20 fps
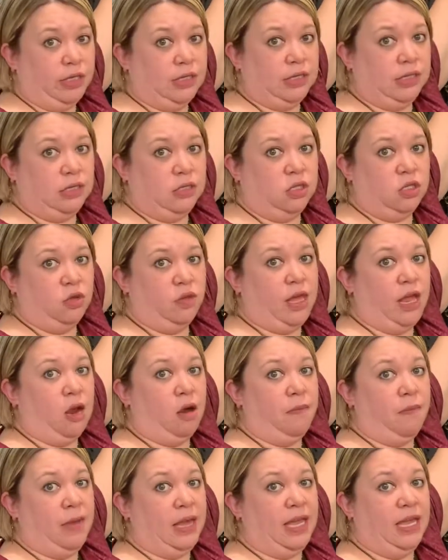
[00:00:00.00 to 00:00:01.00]
so they are
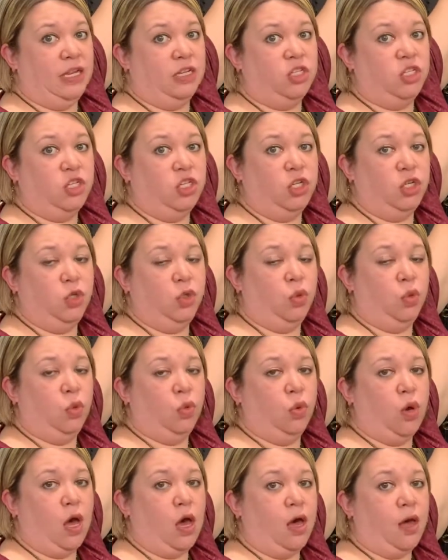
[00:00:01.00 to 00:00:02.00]
made
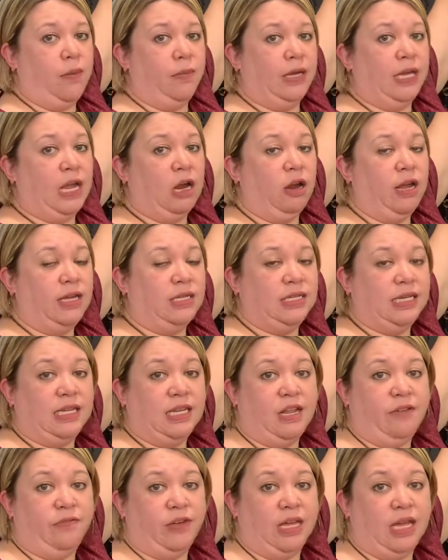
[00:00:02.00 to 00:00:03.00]
to carry a
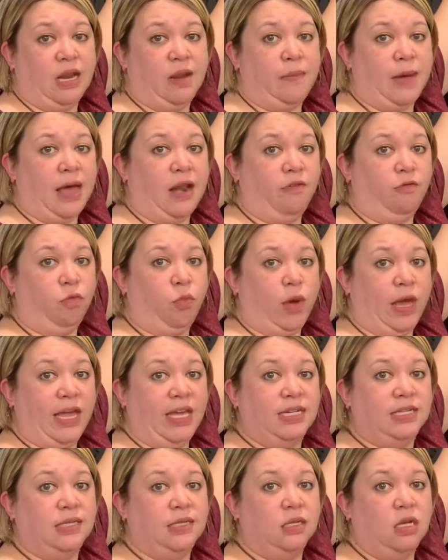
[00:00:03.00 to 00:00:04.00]
significant amount of
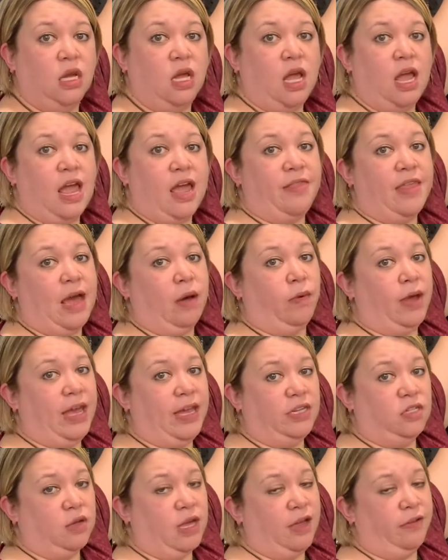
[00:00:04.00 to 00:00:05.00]
weight, and that way
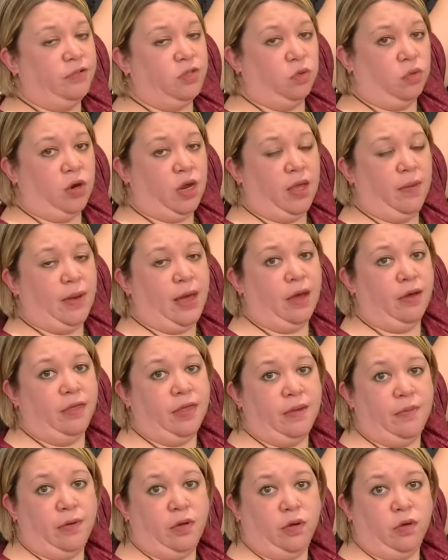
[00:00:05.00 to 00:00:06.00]
I don't have to worry about
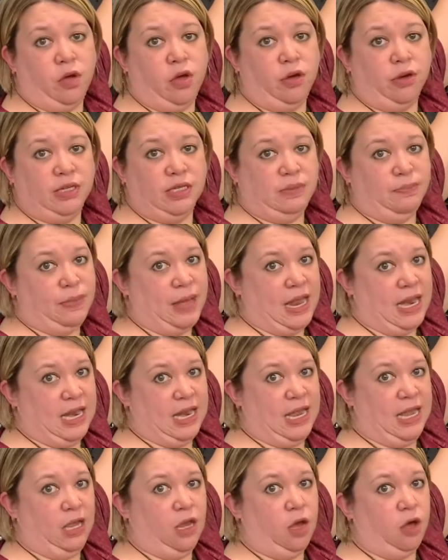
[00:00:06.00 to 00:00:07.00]
the hooks
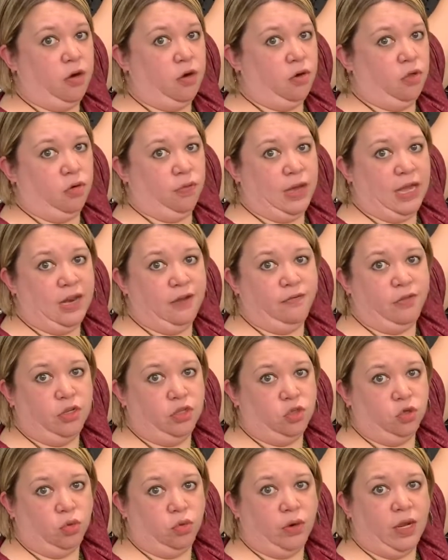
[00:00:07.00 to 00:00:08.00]
bending under the weight of the
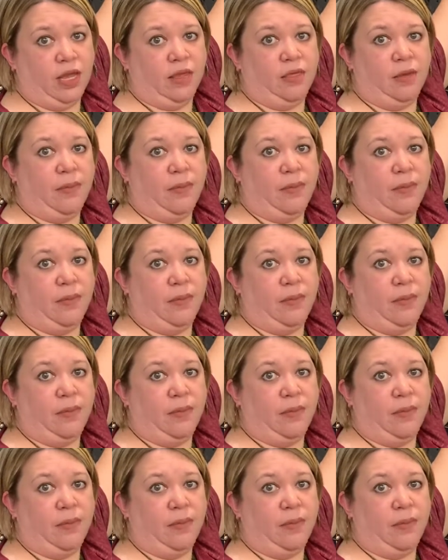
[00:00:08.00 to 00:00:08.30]
jewelry and the